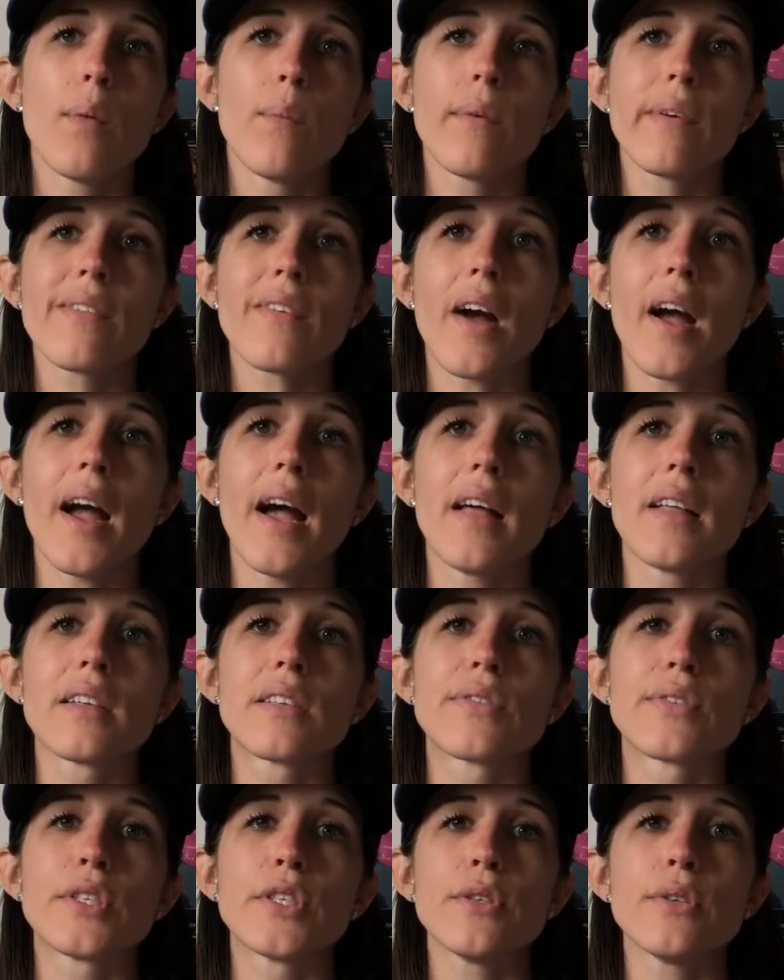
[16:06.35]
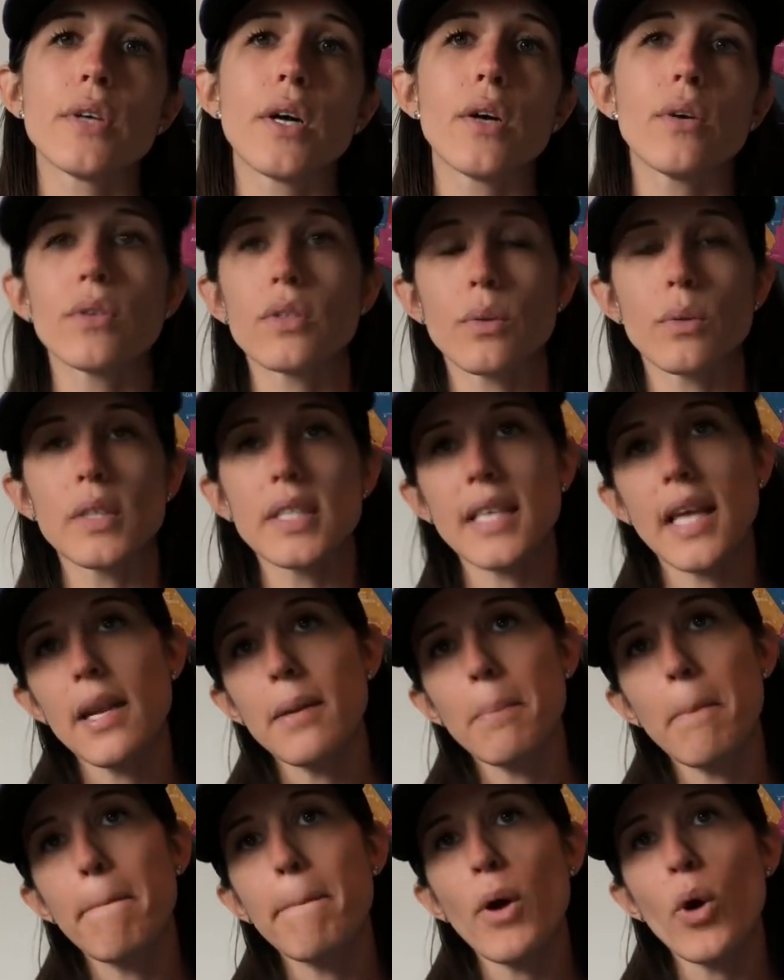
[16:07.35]
And we've got Alex Verdugo. So we'll send
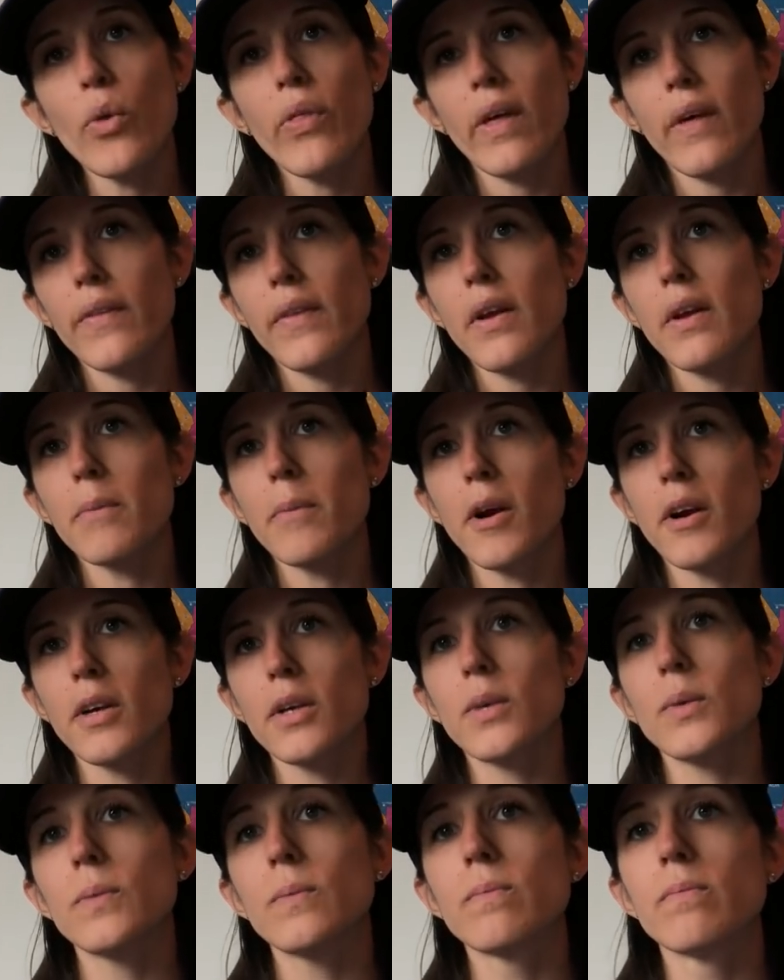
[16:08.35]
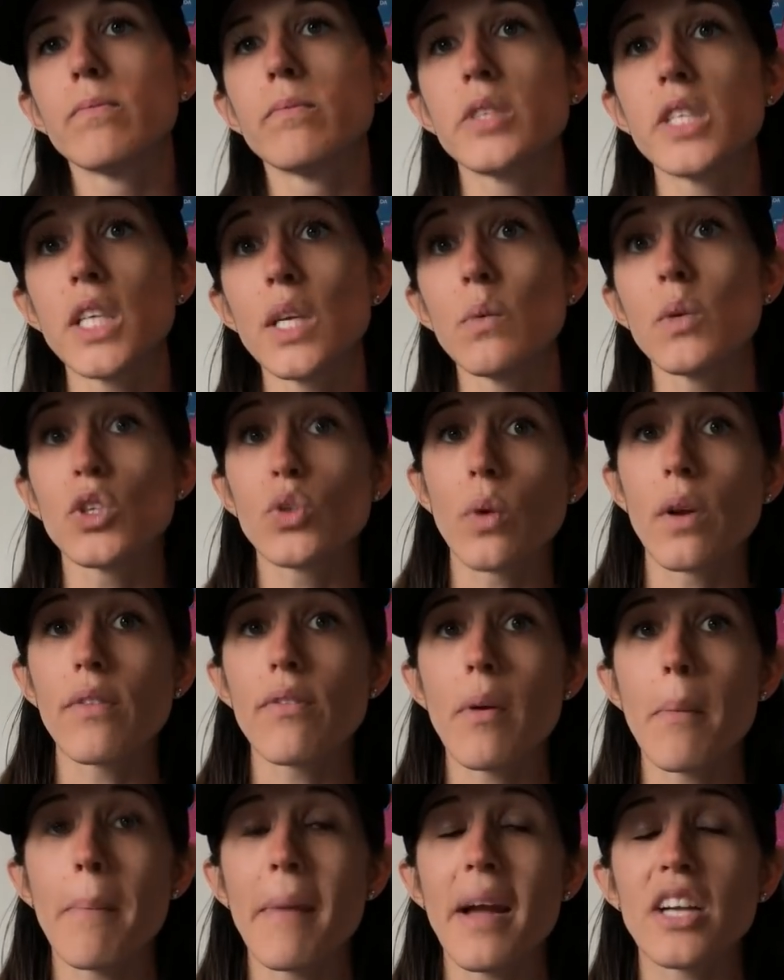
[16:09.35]
them both out there tomorrow. See which one of
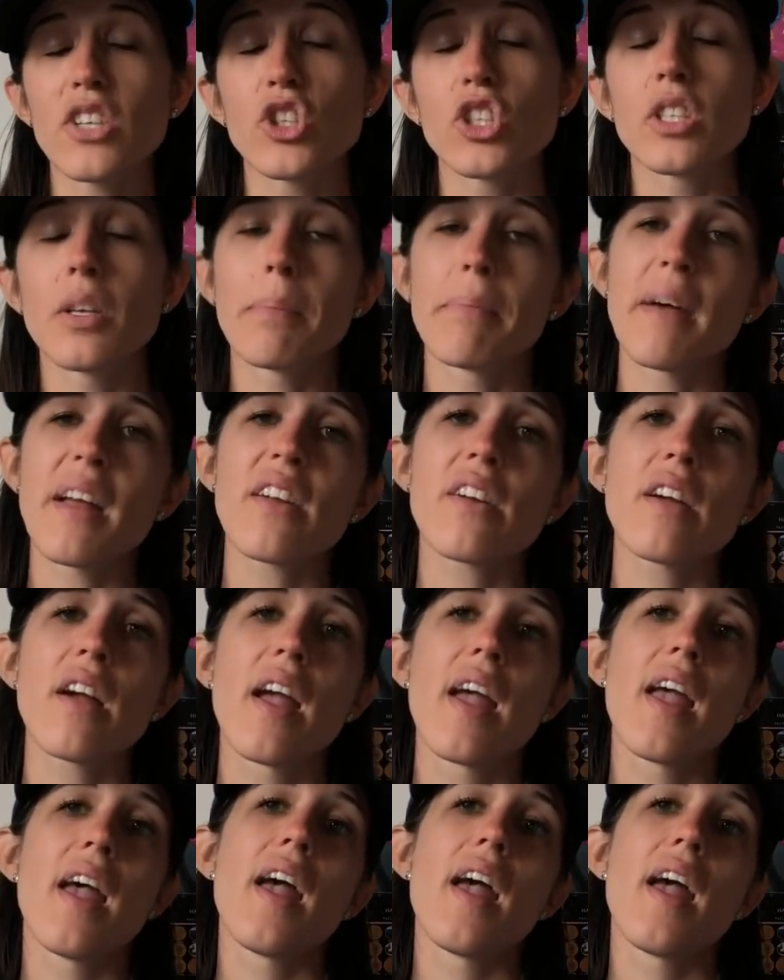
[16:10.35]
them matches up better.